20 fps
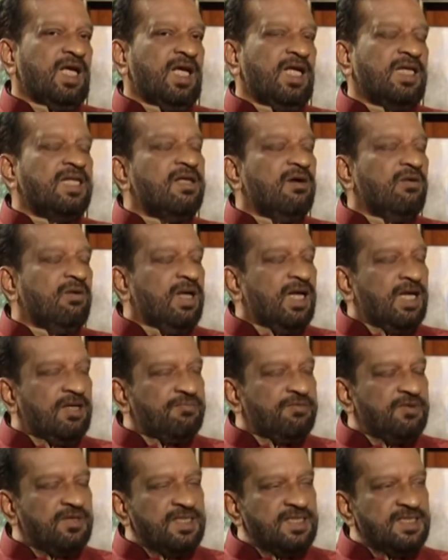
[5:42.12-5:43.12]
now,
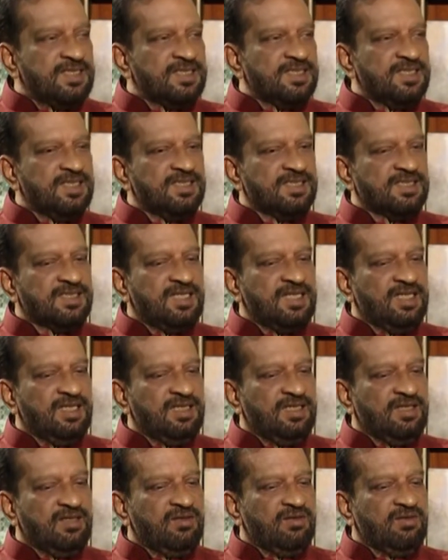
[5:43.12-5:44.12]
for instance,
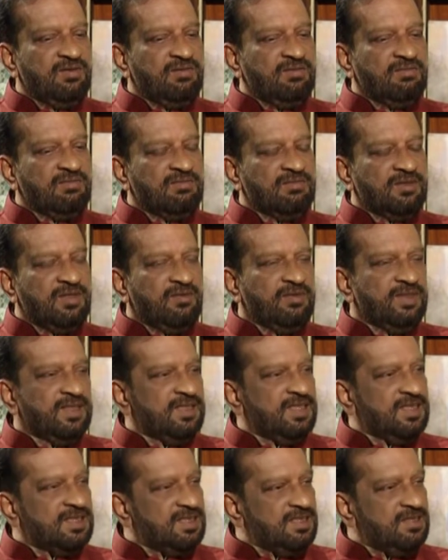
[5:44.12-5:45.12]
now in
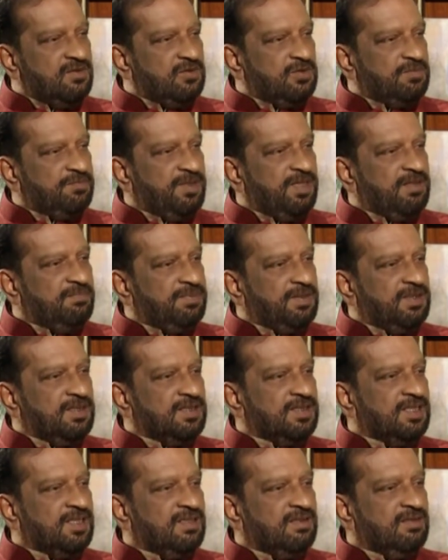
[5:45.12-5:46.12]
these
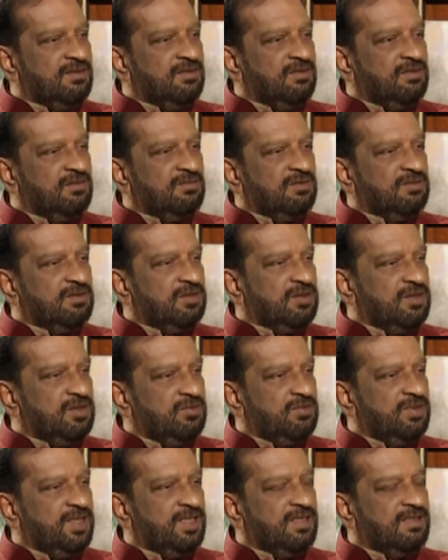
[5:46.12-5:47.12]
newspapers, and
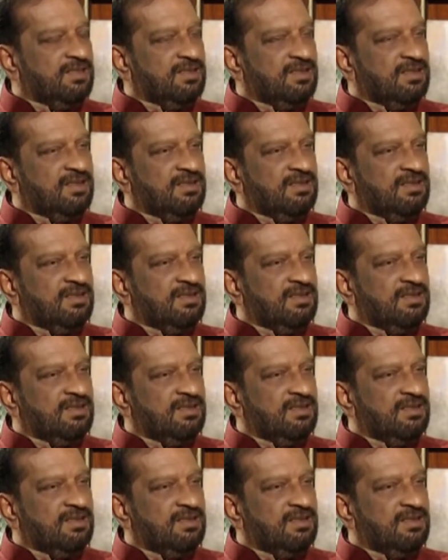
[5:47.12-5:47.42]
you get